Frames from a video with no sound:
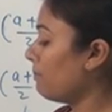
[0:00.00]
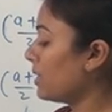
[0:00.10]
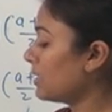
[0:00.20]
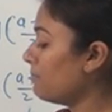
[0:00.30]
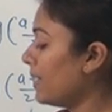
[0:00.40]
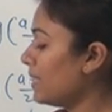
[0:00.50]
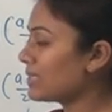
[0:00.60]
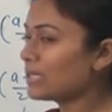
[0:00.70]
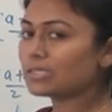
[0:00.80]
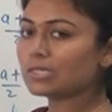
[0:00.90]
But the
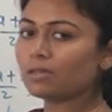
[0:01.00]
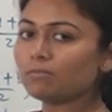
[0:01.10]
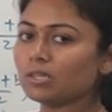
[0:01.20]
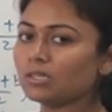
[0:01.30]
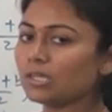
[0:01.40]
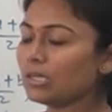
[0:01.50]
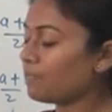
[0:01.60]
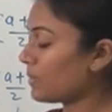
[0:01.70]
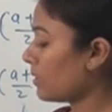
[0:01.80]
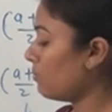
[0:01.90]
base is same in
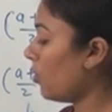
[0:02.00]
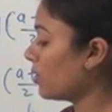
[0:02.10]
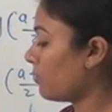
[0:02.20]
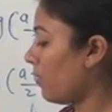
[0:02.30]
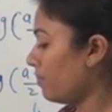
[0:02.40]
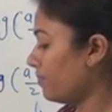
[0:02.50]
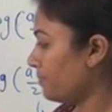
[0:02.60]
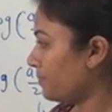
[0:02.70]
the both form.